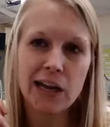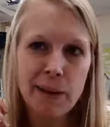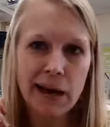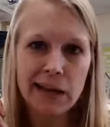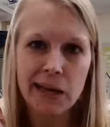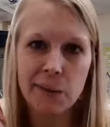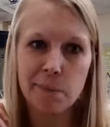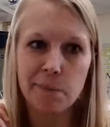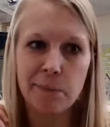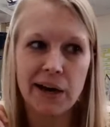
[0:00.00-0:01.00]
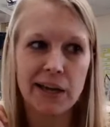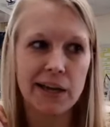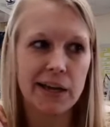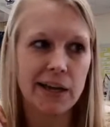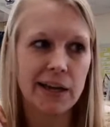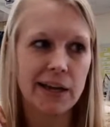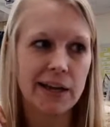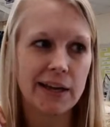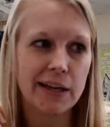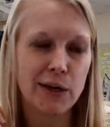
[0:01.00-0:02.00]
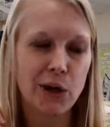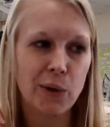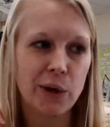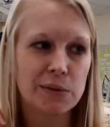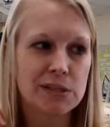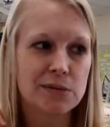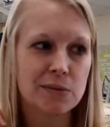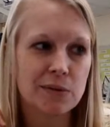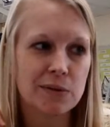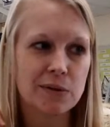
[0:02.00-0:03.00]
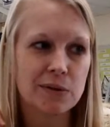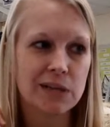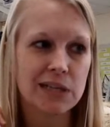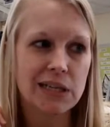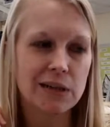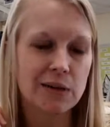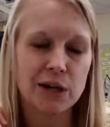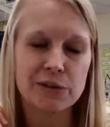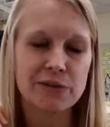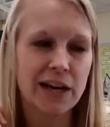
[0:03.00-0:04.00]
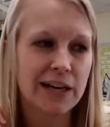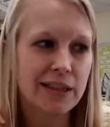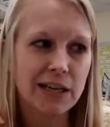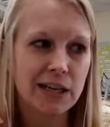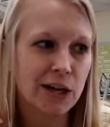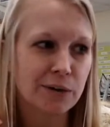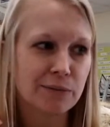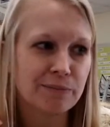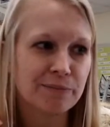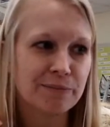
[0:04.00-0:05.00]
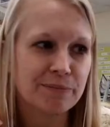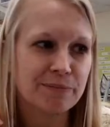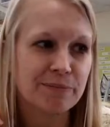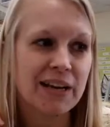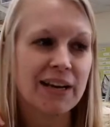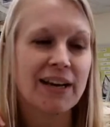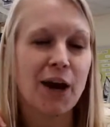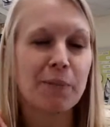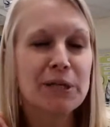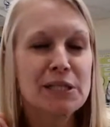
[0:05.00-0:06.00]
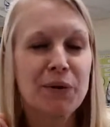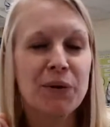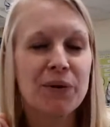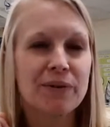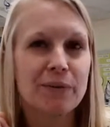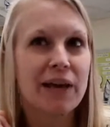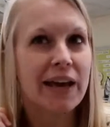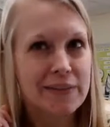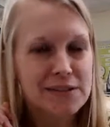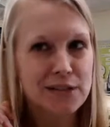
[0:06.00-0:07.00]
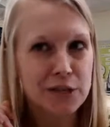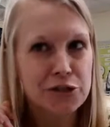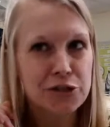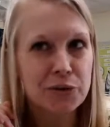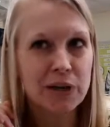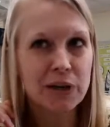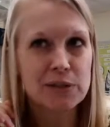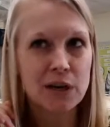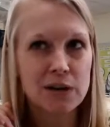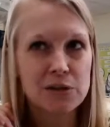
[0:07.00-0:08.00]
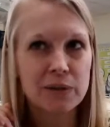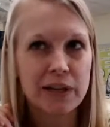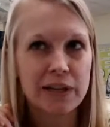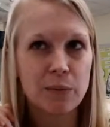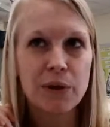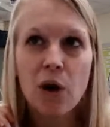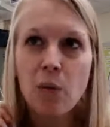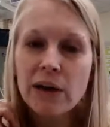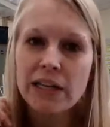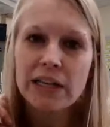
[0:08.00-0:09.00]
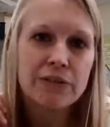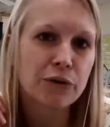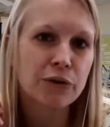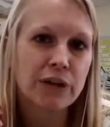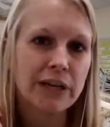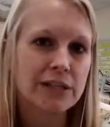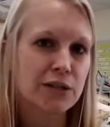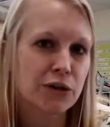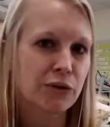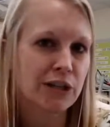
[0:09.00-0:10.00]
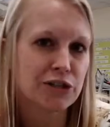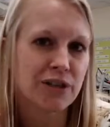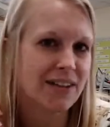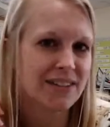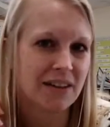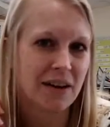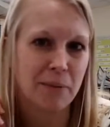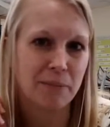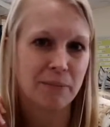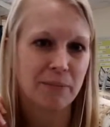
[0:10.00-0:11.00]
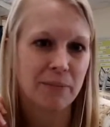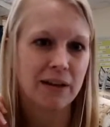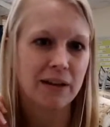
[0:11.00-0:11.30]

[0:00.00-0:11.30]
it, but you know, it was our I think our our principal we had this discussion too, and it was also like we don't want to give kids the crutch not to come. Mm. You